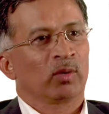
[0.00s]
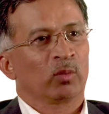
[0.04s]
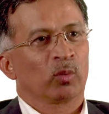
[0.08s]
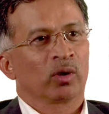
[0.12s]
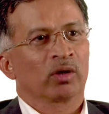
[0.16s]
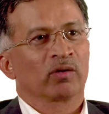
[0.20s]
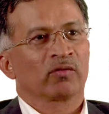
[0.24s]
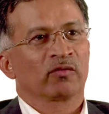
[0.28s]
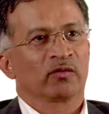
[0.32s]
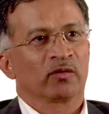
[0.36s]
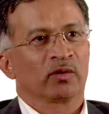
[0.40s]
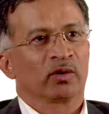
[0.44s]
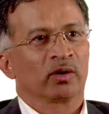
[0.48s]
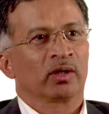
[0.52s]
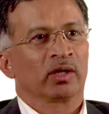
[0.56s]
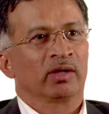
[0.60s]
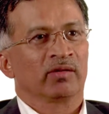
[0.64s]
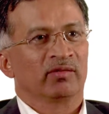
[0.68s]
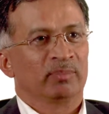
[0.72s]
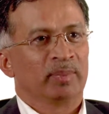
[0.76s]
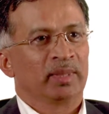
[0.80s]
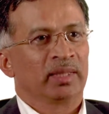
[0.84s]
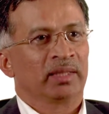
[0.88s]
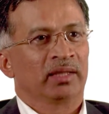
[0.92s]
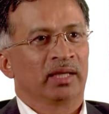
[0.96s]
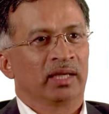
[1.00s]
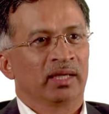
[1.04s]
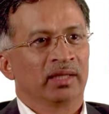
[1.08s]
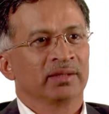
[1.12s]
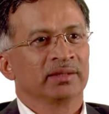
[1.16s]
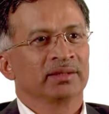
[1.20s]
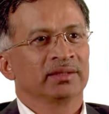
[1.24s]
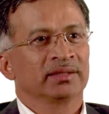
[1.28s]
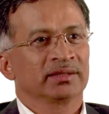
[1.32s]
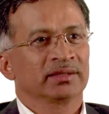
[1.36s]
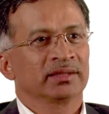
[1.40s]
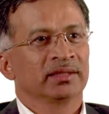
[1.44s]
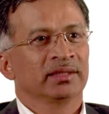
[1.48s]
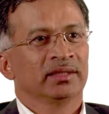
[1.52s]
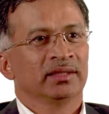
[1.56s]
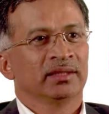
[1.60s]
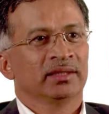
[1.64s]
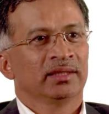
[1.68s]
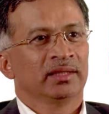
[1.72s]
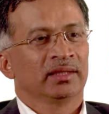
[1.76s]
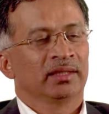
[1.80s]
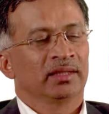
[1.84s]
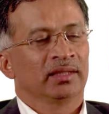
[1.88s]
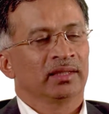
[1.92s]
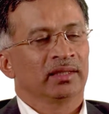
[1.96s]
work for FB Alliance.
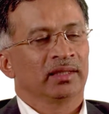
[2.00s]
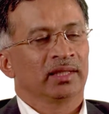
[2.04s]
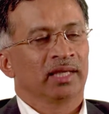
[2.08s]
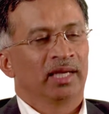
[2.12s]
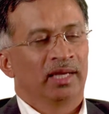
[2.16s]
Uh,